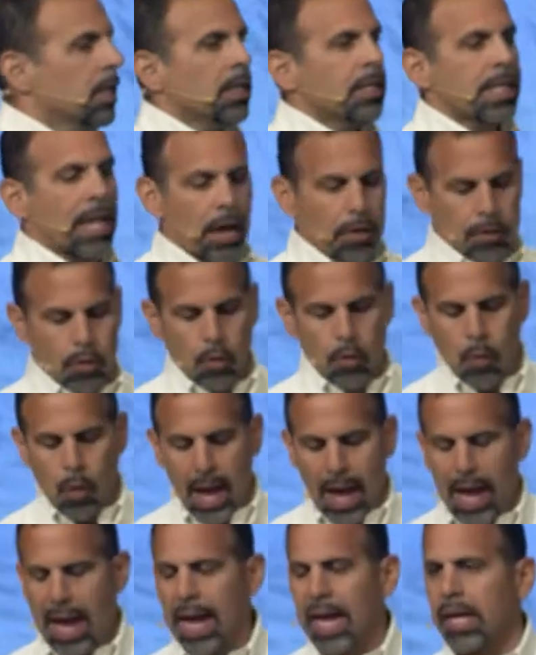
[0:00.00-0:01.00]
Now, the
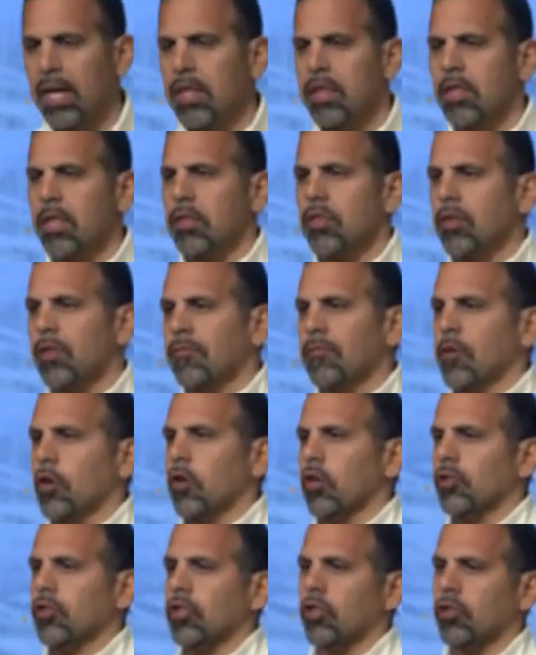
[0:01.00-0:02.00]
way that the
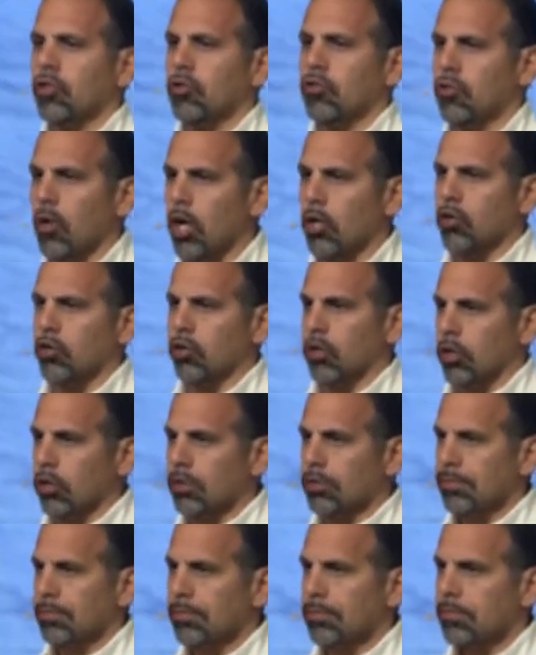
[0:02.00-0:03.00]
verse is
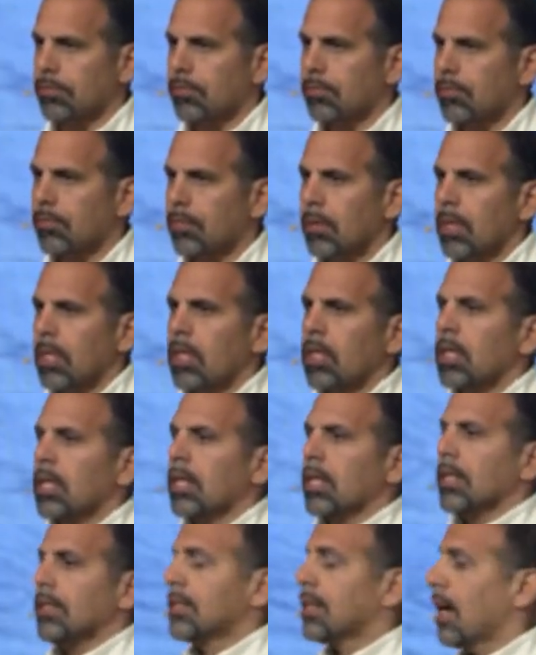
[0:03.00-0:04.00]
structured
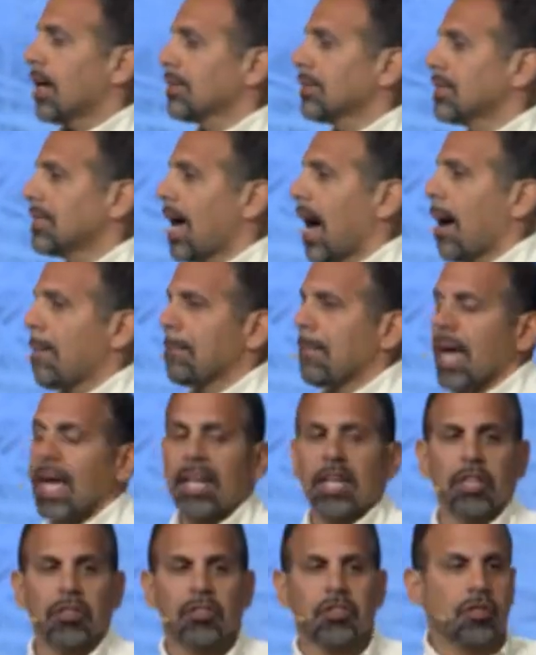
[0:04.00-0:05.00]
does not
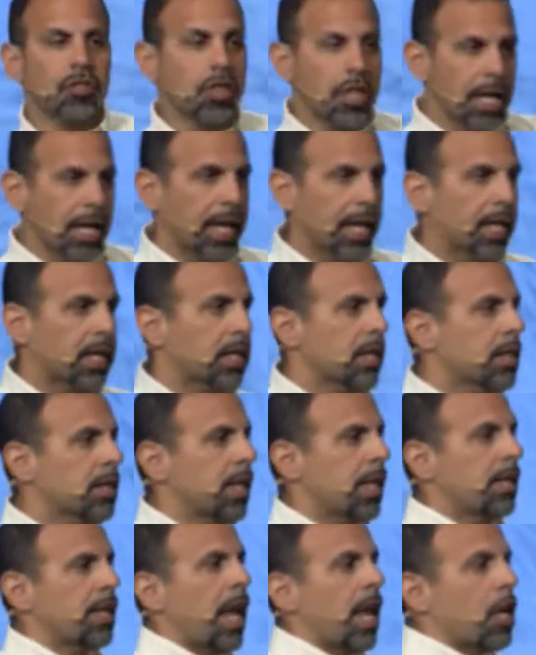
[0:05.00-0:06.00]
make us think
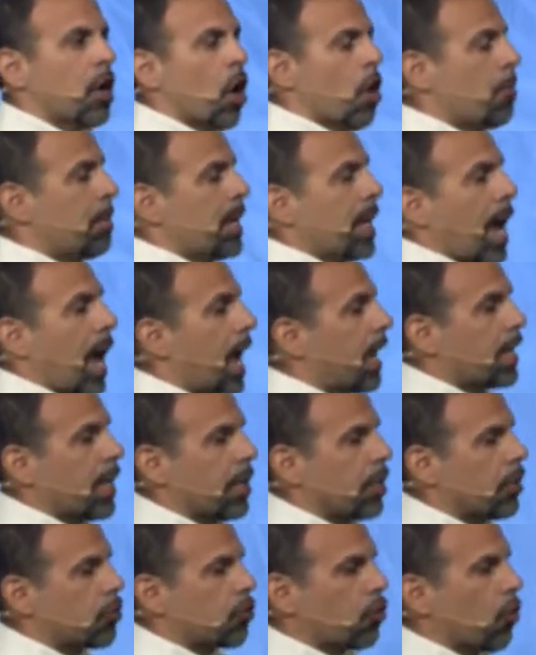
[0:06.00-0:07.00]
that Naomi had
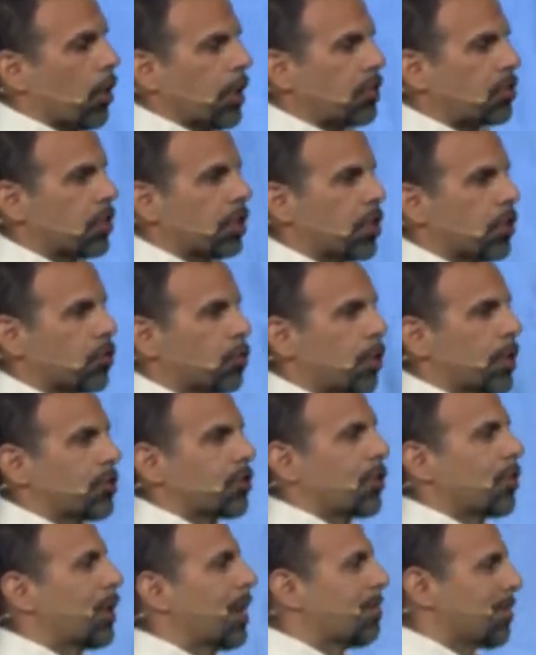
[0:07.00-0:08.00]
any choice in this
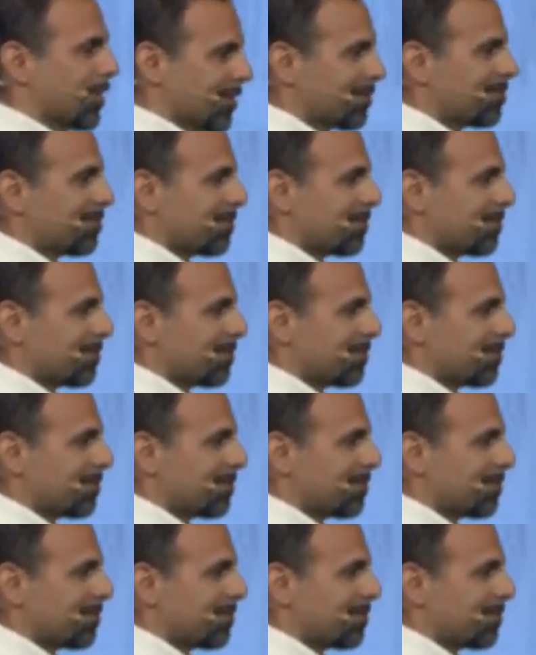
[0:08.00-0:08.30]
whatsoever.